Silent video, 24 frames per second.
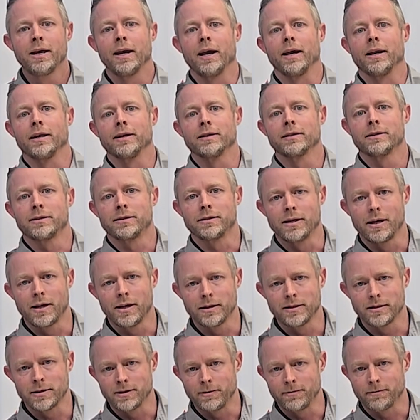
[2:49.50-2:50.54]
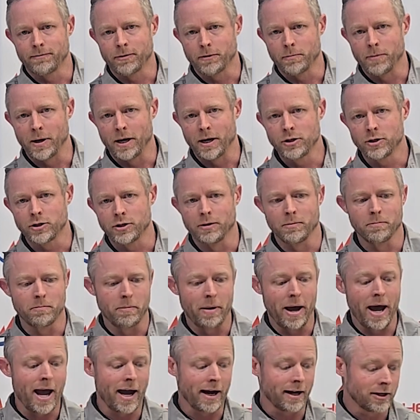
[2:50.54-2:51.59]
and it sends information
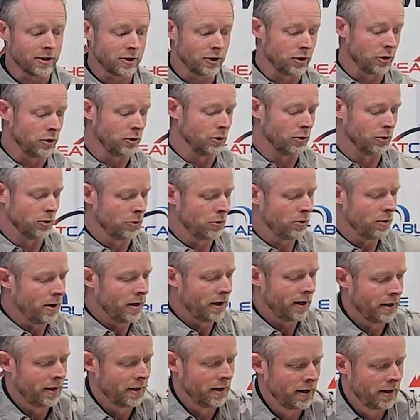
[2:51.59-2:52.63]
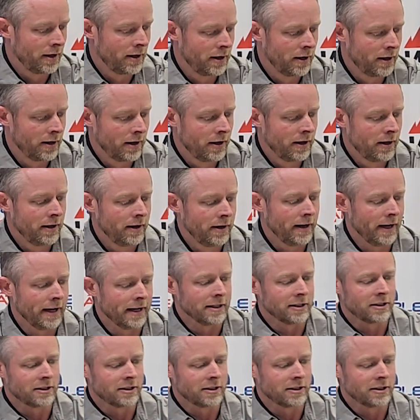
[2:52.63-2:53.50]
back to a